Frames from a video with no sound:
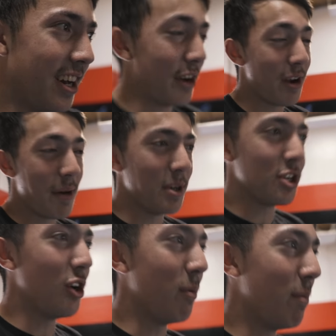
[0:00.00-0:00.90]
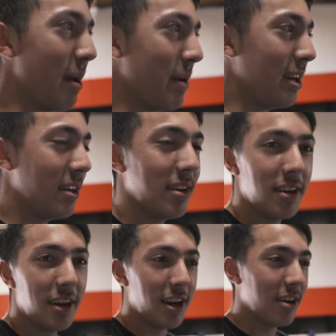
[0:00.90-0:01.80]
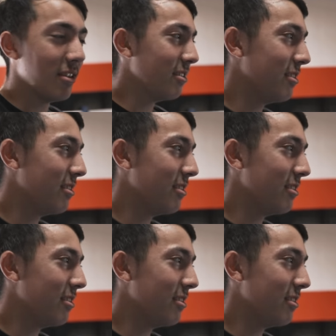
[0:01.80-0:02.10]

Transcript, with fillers: I don't have much hope, but I mean, you know.